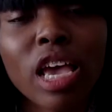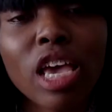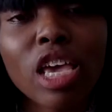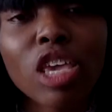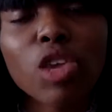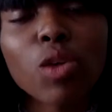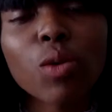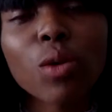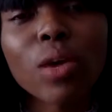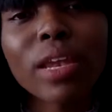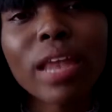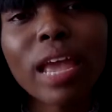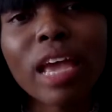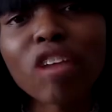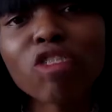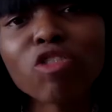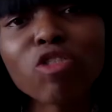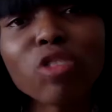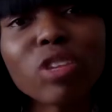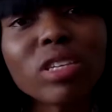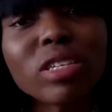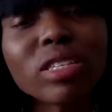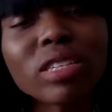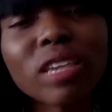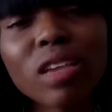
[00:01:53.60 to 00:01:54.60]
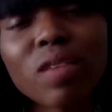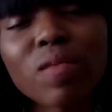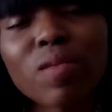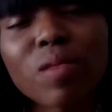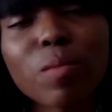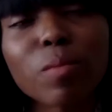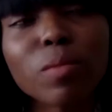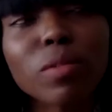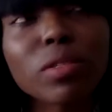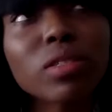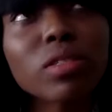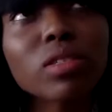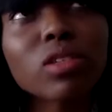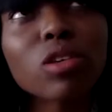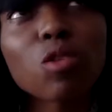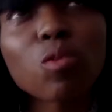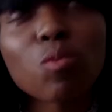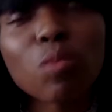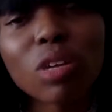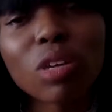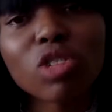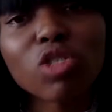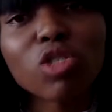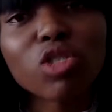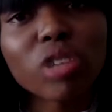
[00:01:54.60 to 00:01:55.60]
You can actually save them so
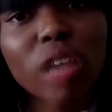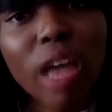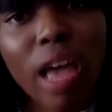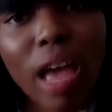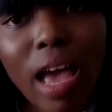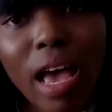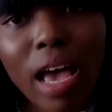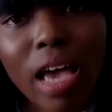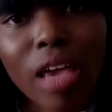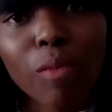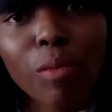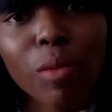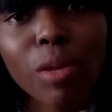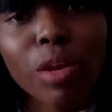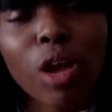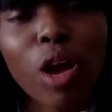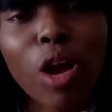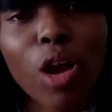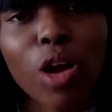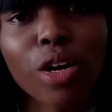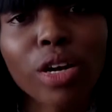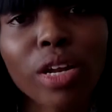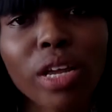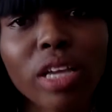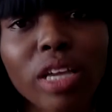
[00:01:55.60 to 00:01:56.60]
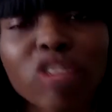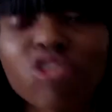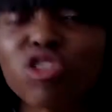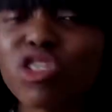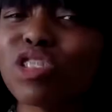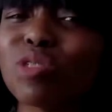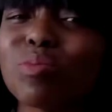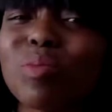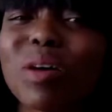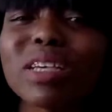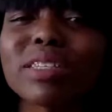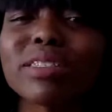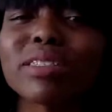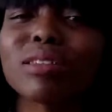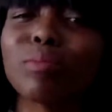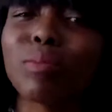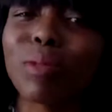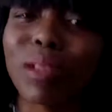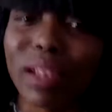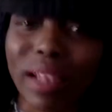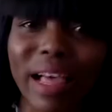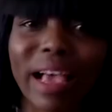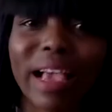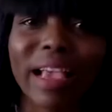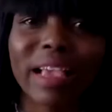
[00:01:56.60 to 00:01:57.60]
much time and heartache just by
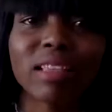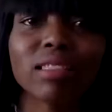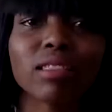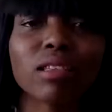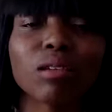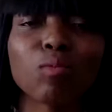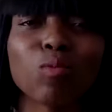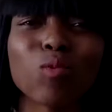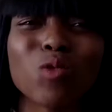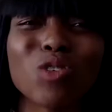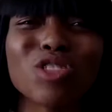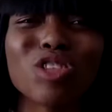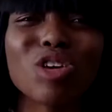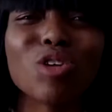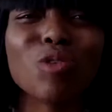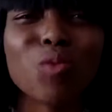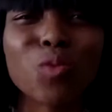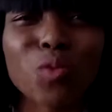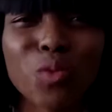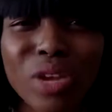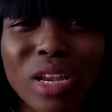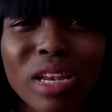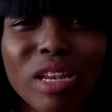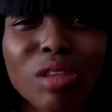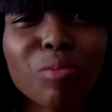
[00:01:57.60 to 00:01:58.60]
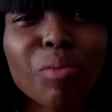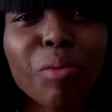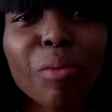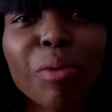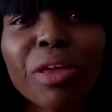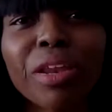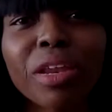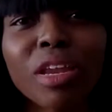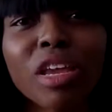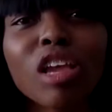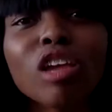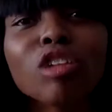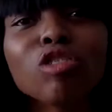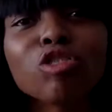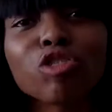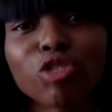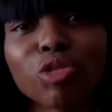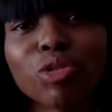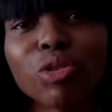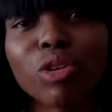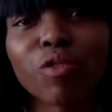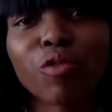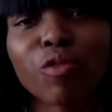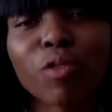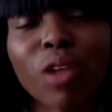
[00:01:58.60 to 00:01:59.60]
supplying them with really pretty
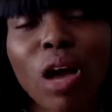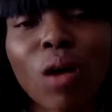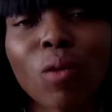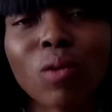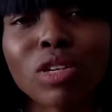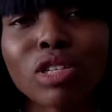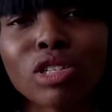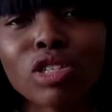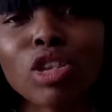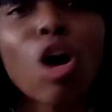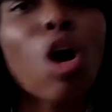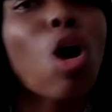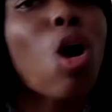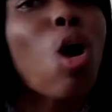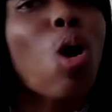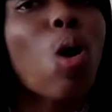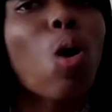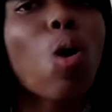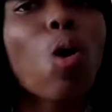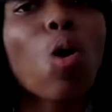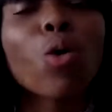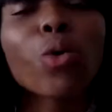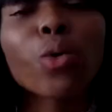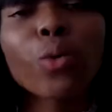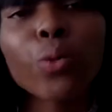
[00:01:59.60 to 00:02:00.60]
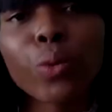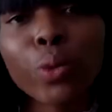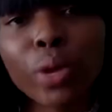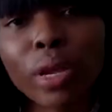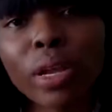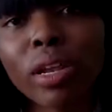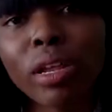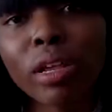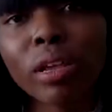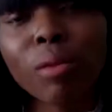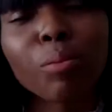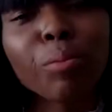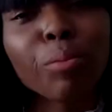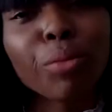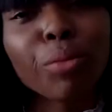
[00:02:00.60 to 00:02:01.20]
sugar flowers or really